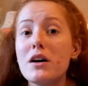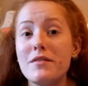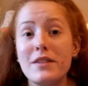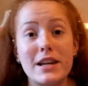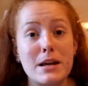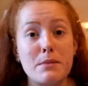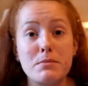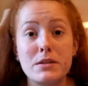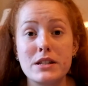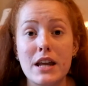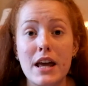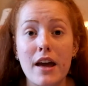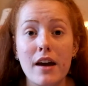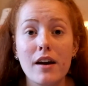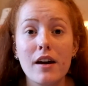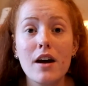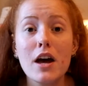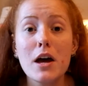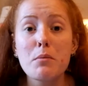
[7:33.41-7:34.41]
of a lipstick
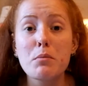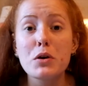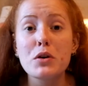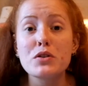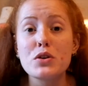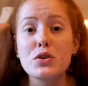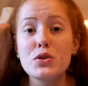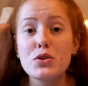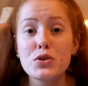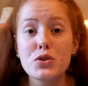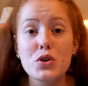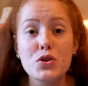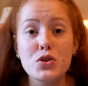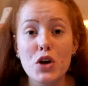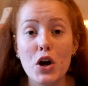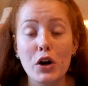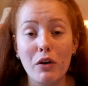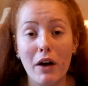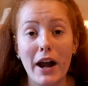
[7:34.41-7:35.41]
because it's
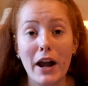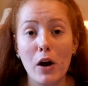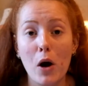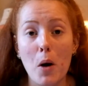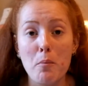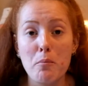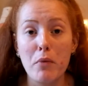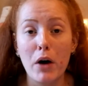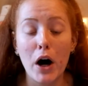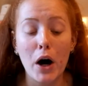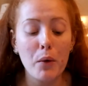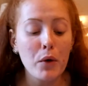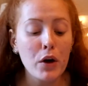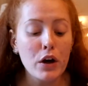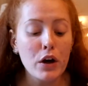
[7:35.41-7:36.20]
such a great combo.